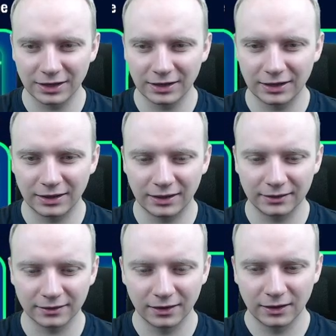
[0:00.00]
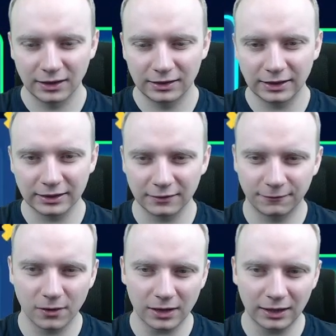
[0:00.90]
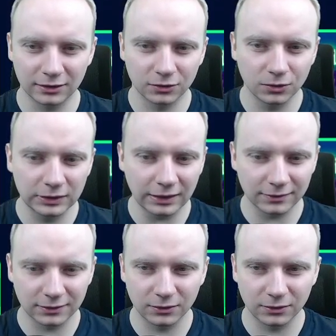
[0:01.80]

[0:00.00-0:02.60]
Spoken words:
and like 4 alt cooldowns